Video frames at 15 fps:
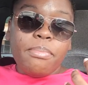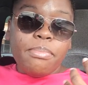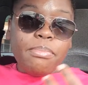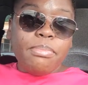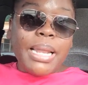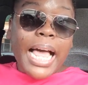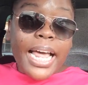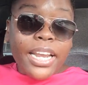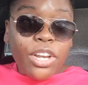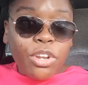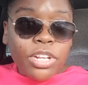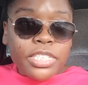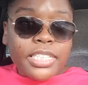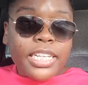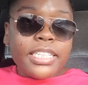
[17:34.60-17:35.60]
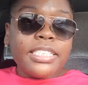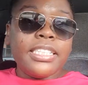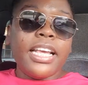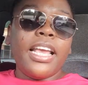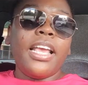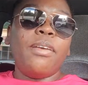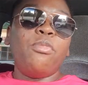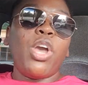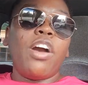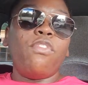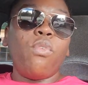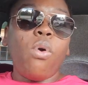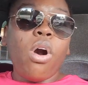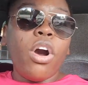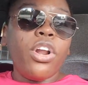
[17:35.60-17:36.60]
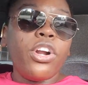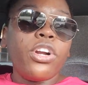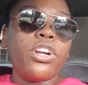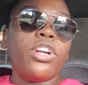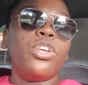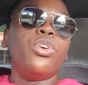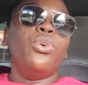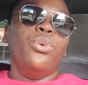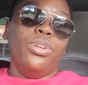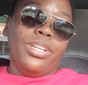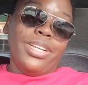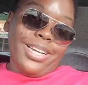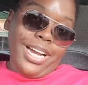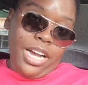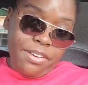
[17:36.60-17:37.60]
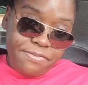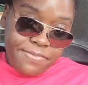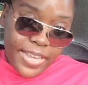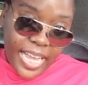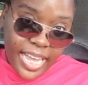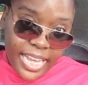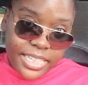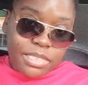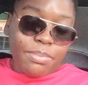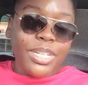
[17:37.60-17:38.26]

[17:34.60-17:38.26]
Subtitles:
blood in your system, you have water, you have fat,